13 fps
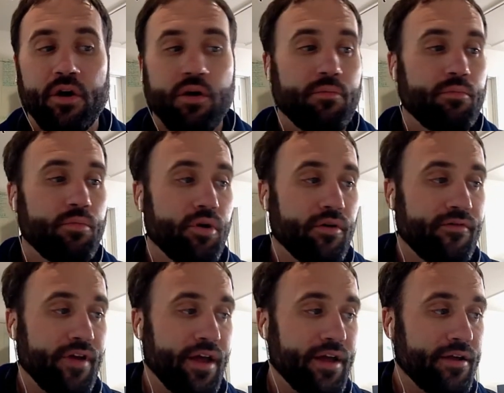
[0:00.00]
more
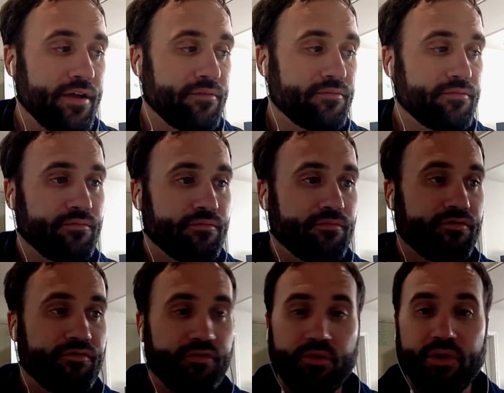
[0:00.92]
of a
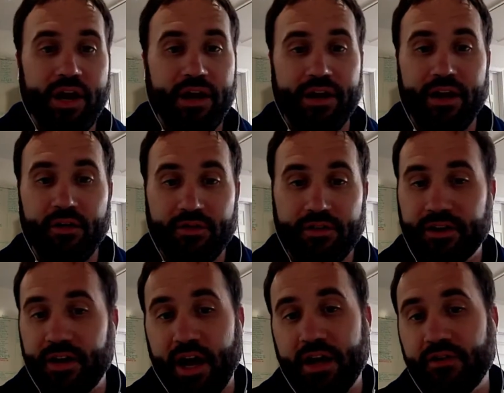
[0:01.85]
fruit and healthy
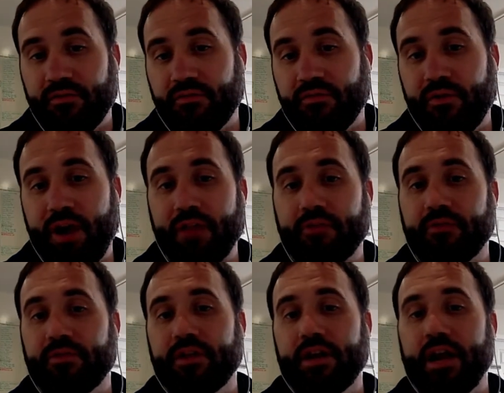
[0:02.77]
diet rather
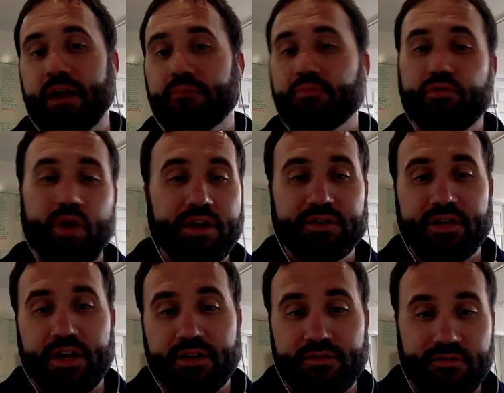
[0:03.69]
than a
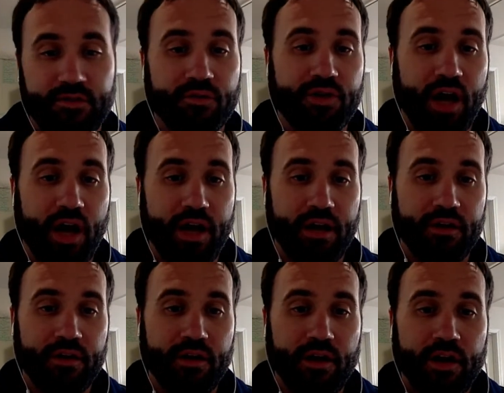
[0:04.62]
processed food diet.
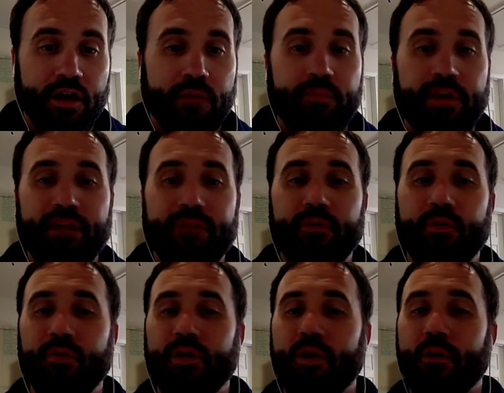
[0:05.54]

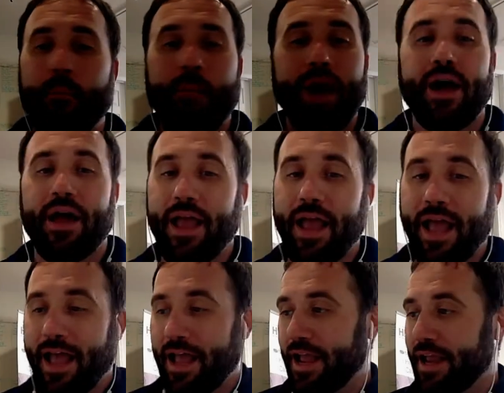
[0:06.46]
People will buy
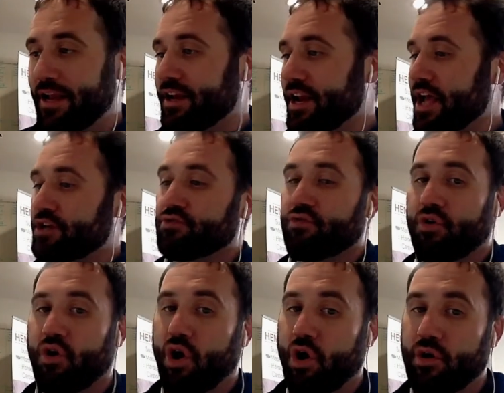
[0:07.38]
a
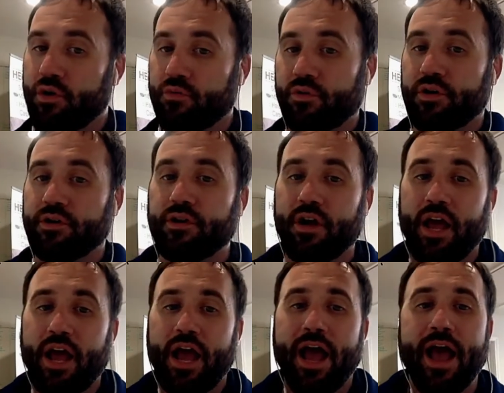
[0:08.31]
natural hardwood
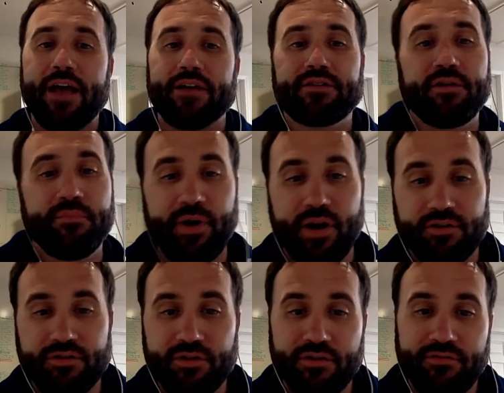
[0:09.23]
as
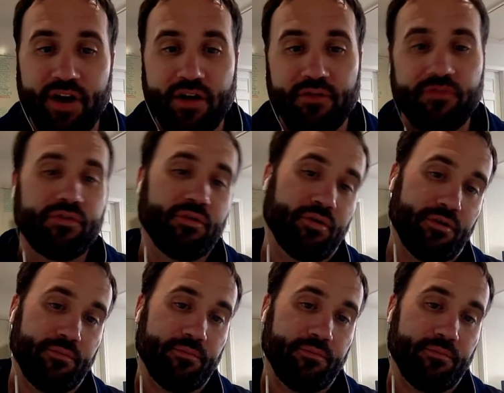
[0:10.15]
compared to a vinyl floor.